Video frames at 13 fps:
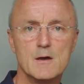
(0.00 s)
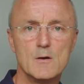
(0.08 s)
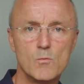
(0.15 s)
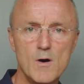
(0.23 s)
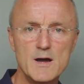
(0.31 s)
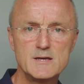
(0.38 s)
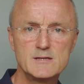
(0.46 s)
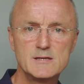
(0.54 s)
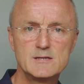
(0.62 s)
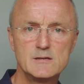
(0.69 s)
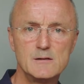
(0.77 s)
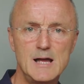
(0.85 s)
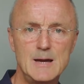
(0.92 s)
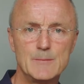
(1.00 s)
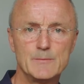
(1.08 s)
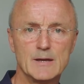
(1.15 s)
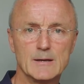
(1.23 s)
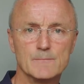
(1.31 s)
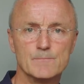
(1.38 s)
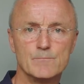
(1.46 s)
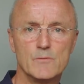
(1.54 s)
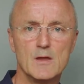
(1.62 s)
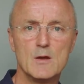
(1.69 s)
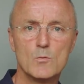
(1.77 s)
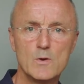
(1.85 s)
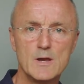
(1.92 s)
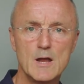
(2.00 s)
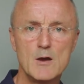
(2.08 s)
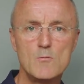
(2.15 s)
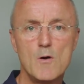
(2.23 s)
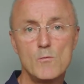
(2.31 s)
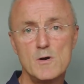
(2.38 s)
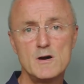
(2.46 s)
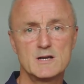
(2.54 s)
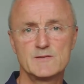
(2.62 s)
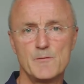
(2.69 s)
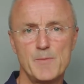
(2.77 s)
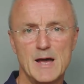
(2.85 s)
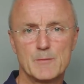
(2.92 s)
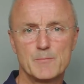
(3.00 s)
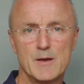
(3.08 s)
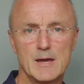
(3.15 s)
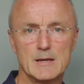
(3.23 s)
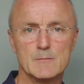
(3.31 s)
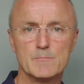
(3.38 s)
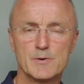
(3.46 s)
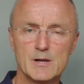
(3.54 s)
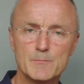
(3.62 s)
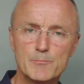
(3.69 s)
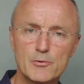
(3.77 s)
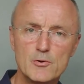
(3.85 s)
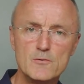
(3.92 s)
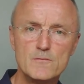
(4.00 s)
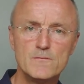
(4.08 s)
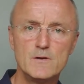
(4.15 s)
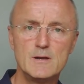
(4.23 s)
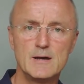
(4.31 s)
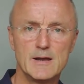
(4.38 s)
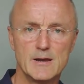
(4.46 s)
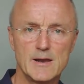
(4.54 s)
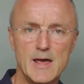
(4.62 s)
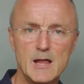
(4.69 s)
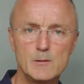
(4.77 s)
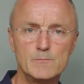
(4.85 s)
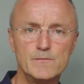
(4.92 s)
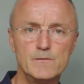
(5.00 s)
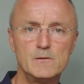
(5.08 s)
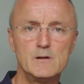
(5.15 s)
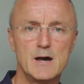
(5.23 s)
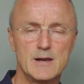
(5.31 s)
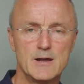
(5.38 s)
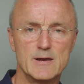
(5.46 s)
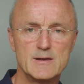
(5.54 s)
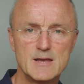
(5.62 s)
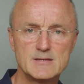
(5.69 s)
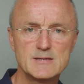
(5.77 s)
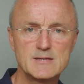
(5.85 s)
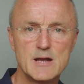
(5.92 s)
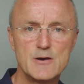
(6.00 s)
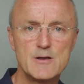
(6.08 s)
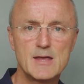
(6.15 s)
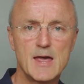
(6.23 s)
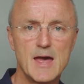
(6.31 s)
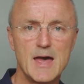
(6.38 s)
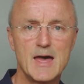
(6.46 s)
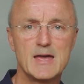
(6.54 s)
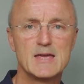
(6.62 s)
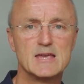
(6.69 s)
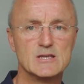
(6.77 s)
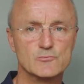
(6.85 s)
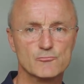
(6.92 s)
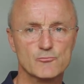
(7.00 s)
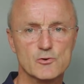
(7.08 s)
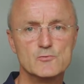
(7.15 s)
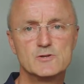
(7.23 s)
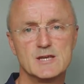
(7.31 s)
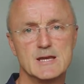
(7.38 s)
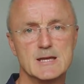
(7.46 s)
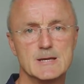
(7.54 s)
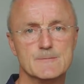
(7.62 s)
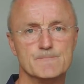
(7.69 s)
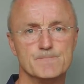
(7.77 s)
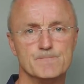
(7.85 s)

Why is this still happening? We know what works for back pain, but unproven and unhelpful and unnecessary care is routine.